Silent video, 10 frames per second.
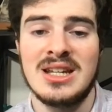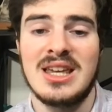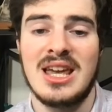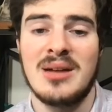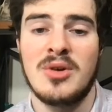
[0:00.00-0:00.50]

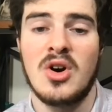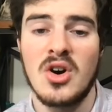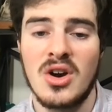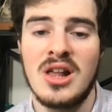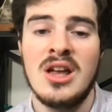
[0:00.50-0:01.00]
Cam
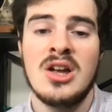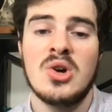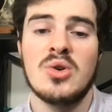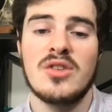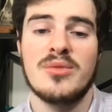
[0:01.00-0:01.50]
Hart,
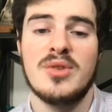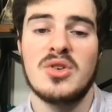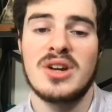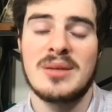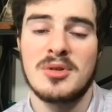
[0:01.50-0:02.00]
corner from
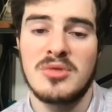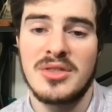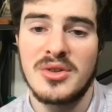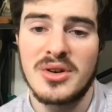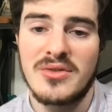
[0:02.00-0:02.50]
Notre Dame, at
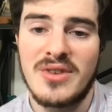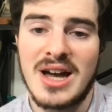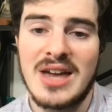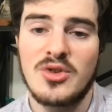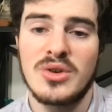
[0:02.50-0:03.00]

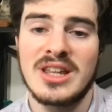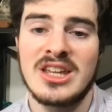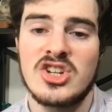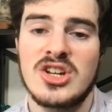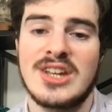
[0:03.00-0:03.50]
135.
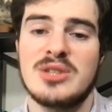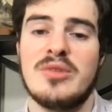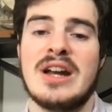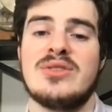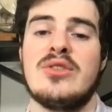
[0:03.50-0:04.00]
Cornelius Johnson,
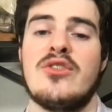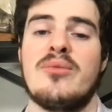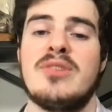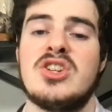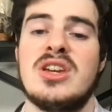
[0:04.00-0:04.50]
wide receiver from
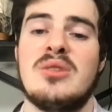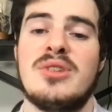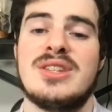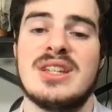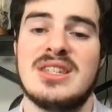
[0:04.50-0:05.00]
Michigan, at
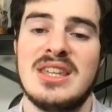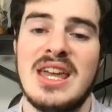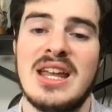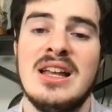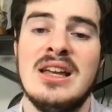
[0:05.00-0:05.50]
168.